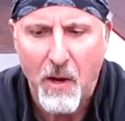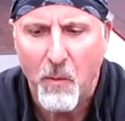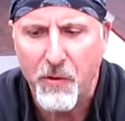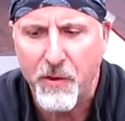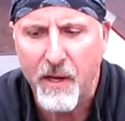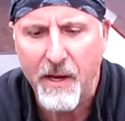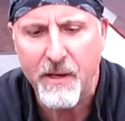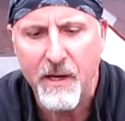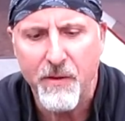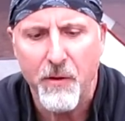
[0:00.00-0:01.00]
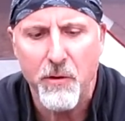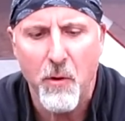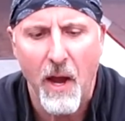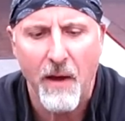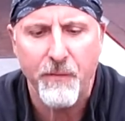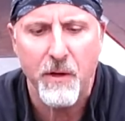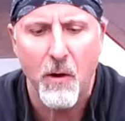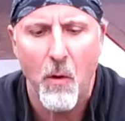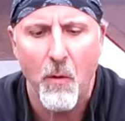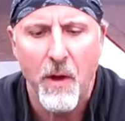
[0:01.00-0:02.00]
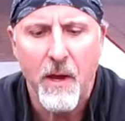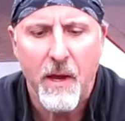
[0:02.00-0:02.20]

with a tent either you have to go